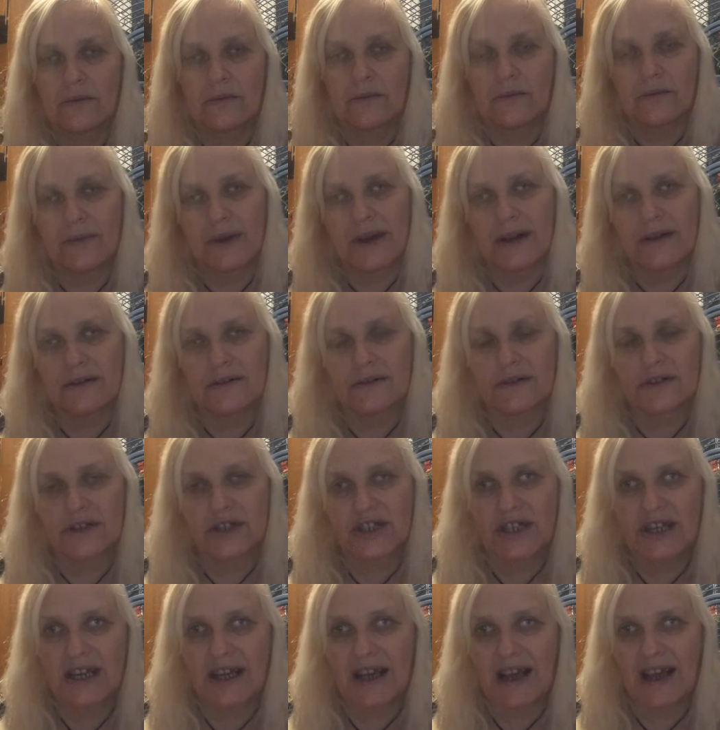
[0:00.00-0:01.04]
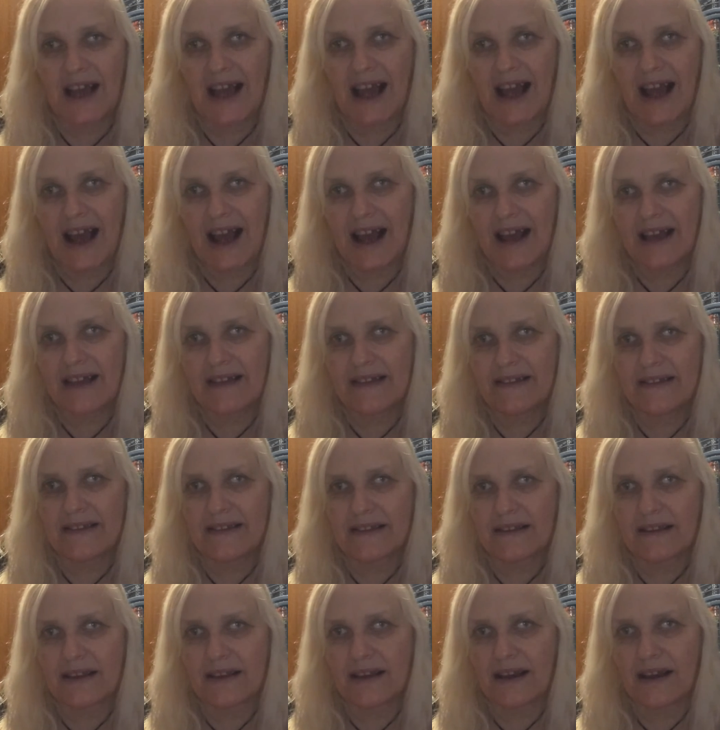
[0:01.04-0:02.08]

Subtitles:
Well, she has